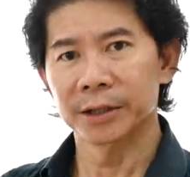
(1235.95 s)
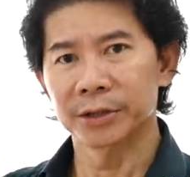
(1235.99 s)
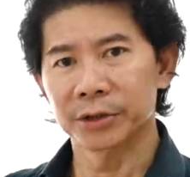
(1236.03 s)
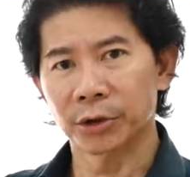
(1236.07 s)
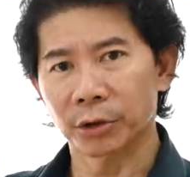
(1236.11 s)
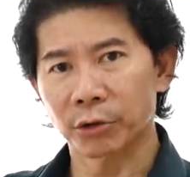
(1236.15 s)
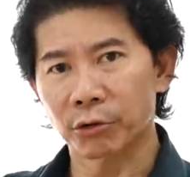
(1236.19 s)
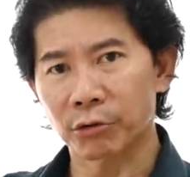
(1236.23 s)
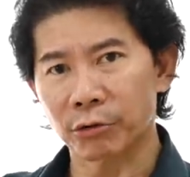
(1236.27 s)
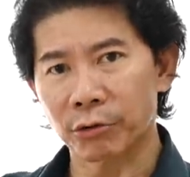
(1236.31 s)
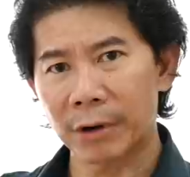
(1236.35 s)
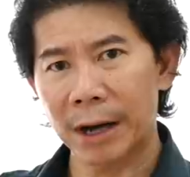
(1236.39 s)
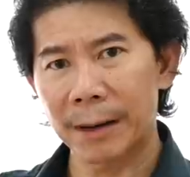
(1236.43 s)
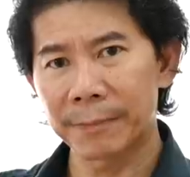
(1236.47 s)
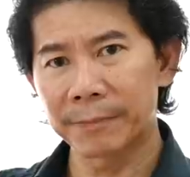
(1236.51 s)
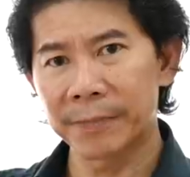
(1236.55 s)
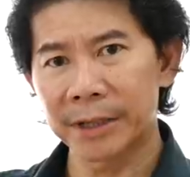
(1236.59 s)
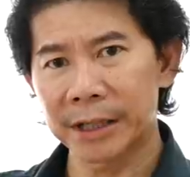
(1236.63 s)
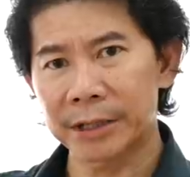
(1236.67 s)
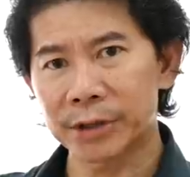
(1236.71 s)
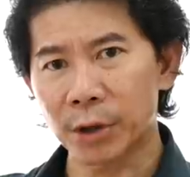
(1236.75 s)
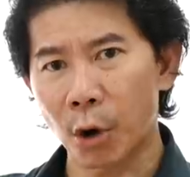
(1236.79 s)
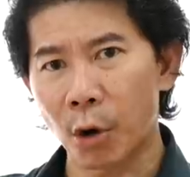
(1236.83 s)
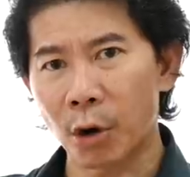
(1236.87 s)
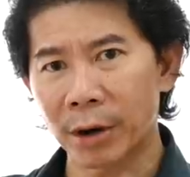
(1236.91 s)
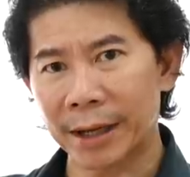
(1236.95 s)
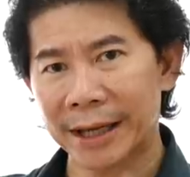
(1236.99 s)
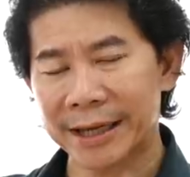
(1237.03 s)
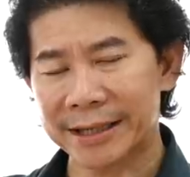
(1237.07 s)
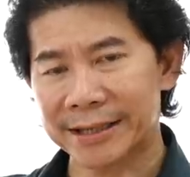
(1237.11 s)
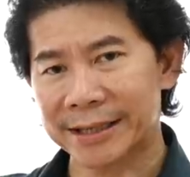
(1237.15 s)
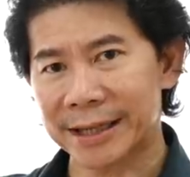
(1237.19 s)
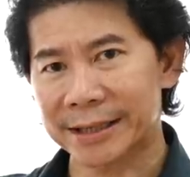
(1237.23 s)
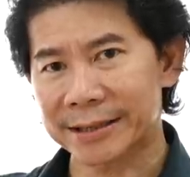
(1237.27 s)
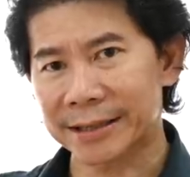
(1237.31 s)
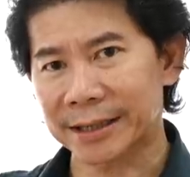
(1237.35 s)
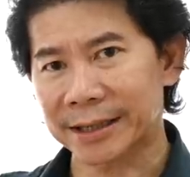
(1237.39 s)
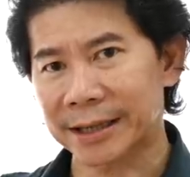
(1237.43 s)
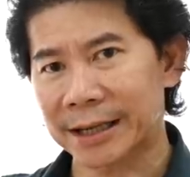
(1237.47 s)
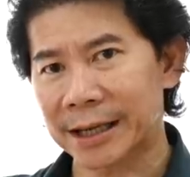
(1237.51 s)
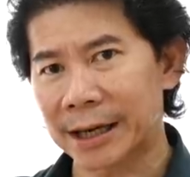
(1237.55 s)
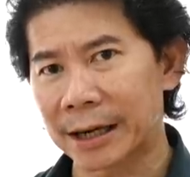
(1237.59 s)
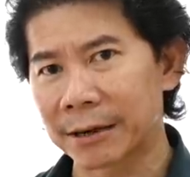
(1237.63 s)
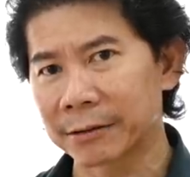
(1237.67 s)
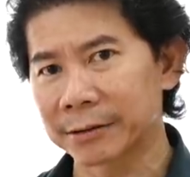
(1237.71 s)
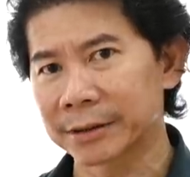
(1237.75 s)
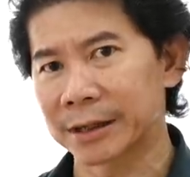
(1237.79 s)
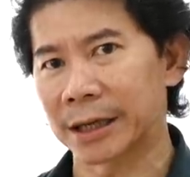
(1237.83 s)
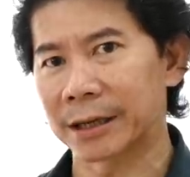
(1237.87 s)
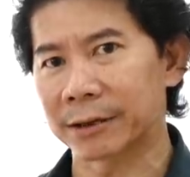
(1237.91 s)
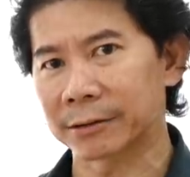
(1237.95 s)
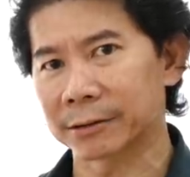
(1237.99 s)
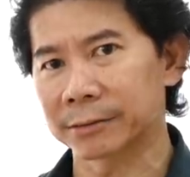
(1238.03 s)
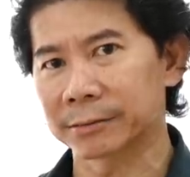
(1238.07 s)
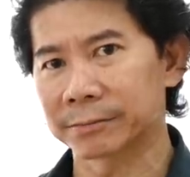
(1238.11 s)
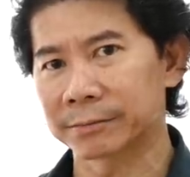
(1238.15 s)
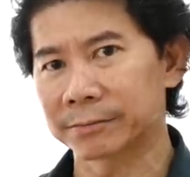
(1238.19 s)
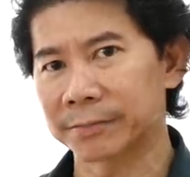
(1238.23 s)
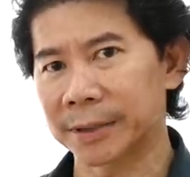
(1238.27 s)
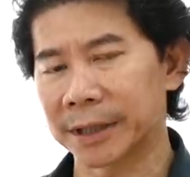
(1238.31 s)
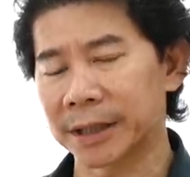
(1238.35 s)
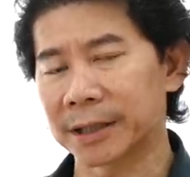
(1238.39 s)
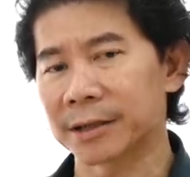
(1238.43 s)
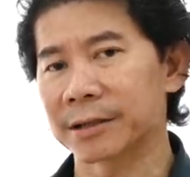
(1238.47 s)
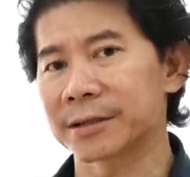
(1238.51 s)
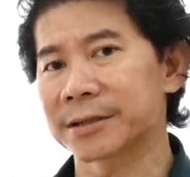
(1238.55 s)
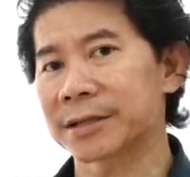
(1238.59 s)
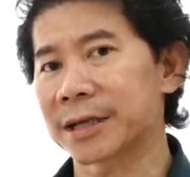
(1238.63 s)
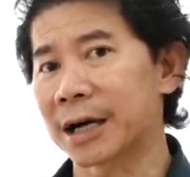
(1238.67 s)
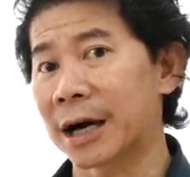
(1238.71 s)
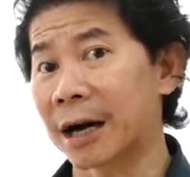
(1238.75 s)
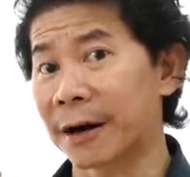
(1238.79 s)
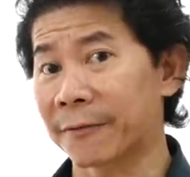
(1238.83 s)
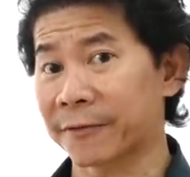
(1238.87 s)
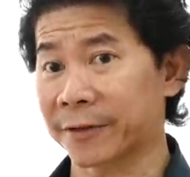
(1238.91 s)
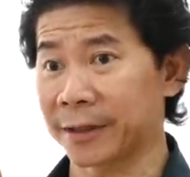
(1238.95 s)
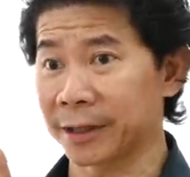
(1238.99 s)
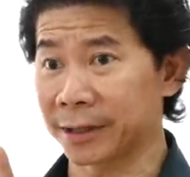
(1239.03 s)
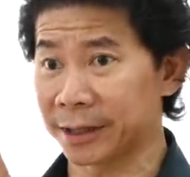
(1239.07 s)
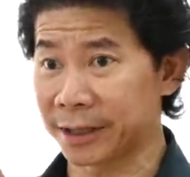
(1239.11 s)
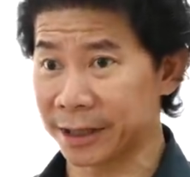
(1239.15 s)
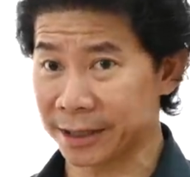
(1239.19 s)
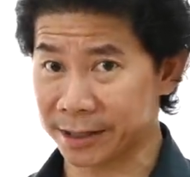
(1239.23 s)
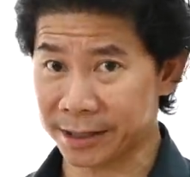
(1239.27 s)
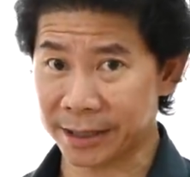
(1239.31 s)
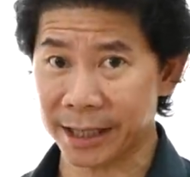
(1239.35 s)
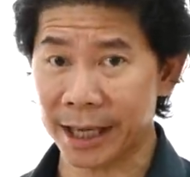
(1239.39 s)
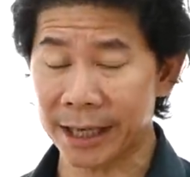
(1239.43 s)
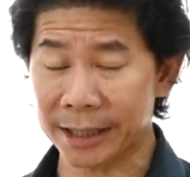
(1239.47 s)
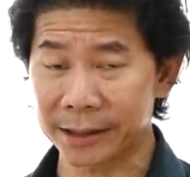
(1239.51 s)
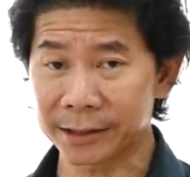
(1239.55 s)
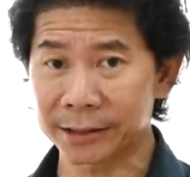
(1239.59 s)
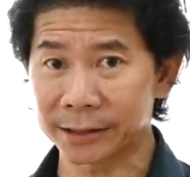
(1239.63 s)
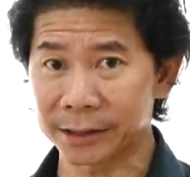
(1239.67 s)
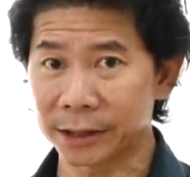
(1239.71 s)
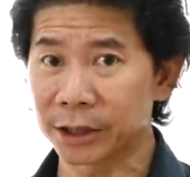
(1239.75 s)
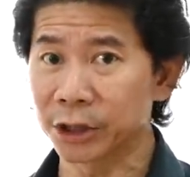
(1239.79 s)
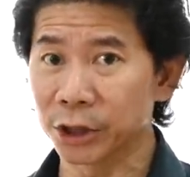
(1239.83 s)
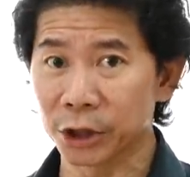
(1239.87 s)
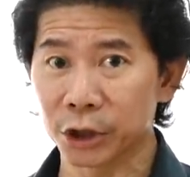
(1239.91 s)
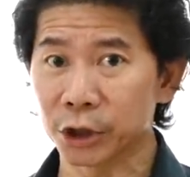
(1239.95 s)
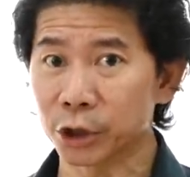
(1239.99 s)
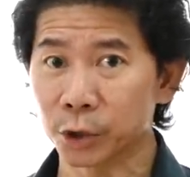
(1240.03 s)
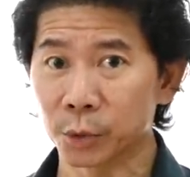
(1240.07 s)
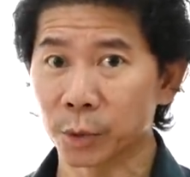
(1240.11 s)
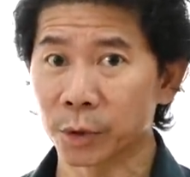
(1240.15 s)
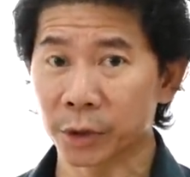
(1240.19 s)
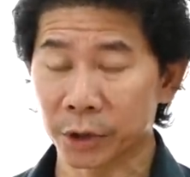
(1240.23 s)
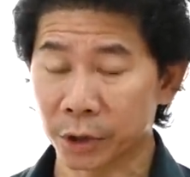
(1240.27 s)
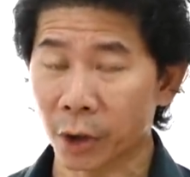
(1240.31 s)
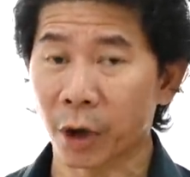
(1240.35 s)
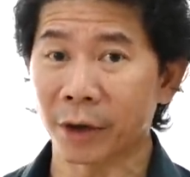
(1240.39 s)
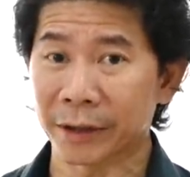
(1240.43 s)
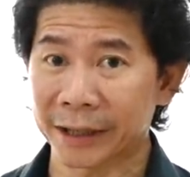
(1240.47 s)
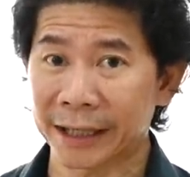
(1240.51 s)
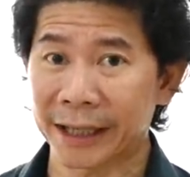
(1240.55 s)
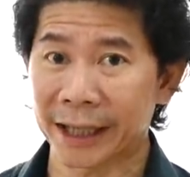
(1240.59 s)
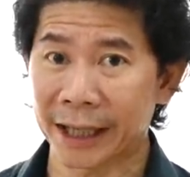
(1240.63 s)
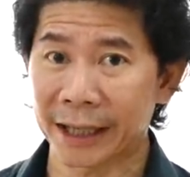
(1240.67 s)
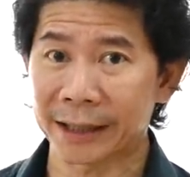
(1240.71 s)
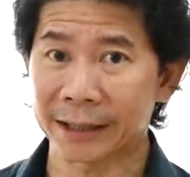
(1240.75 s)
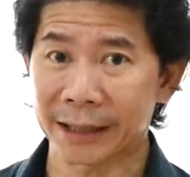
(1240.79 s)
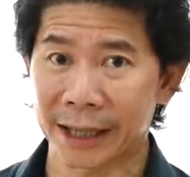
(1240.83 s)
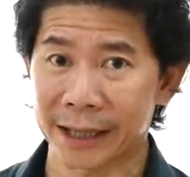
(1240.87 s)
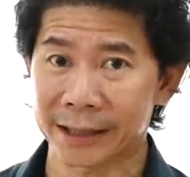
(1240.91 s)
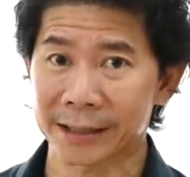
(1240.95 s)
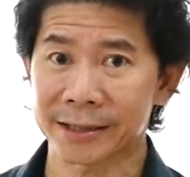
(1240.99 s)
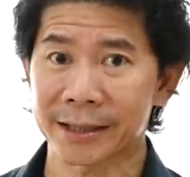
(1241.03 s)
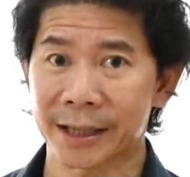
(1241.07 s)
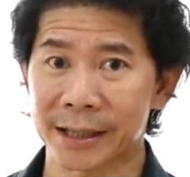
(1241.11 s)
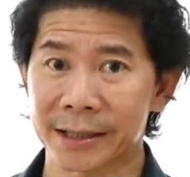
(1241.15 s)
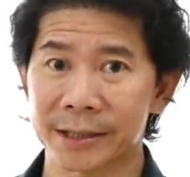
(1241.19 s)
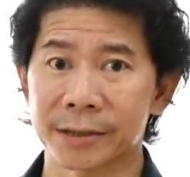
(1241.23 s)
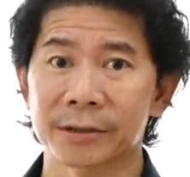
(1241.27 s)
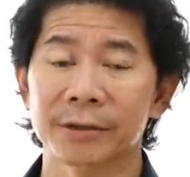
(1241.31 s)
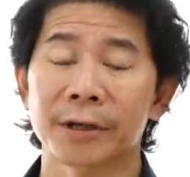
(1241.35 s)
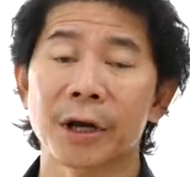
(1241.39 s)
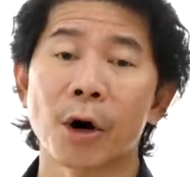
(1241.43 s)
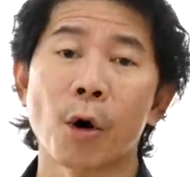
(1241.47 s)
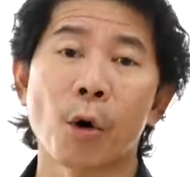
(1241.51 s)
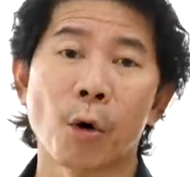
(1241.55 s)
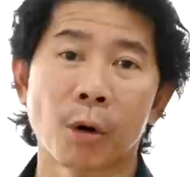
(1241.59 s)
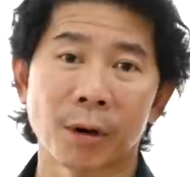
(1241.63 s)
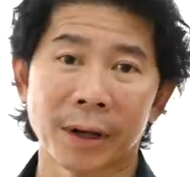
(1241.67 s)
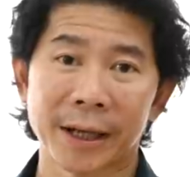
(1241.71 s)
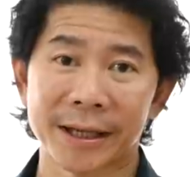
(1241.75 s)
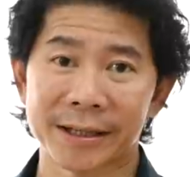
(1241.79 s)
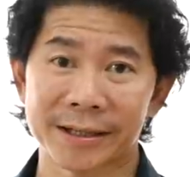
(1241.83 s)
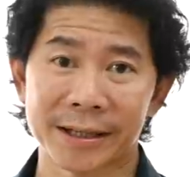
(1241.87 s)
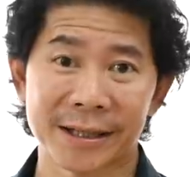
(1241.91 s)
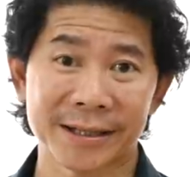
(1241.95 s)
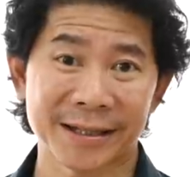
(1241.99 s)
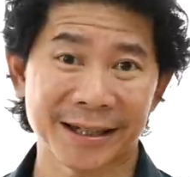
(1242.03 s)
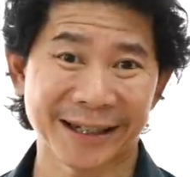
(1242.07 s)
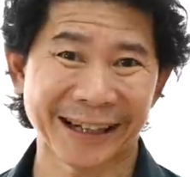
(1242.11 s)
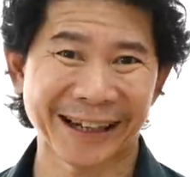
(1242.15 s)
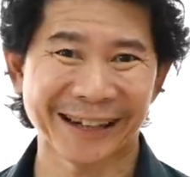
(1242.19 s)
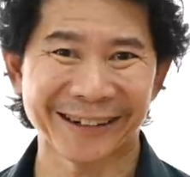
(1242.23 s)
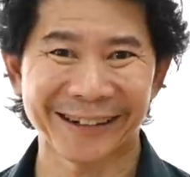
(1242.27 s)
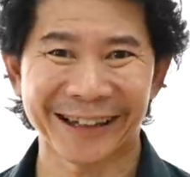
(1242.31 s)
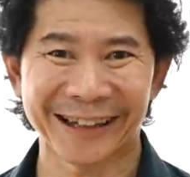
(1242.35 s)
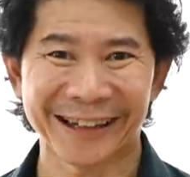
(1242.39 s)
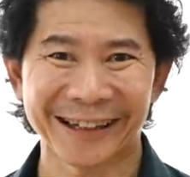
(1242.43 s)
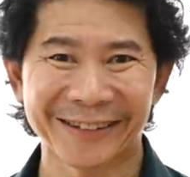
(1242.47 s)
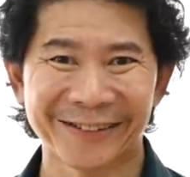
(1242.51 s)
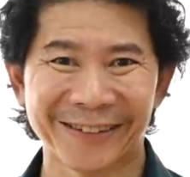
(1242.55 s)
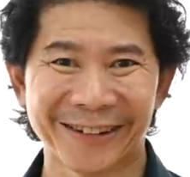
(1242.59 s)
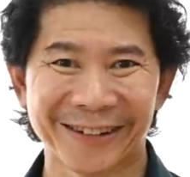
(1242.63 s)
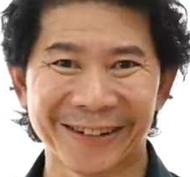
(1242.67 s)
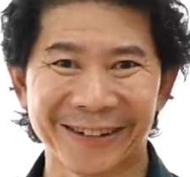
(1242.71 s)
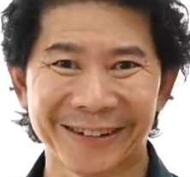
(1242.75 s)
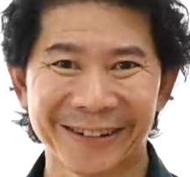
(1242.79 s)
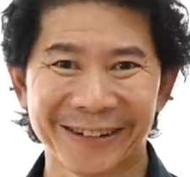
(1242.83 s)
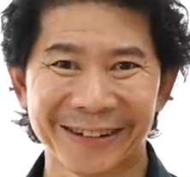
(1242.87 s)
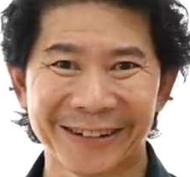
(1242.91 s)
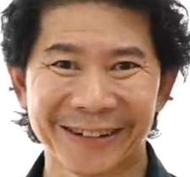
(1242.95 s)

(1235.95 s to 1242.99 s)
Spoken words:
So grab this All Access account now, because after this date, you will not get access to the All Access account anymore.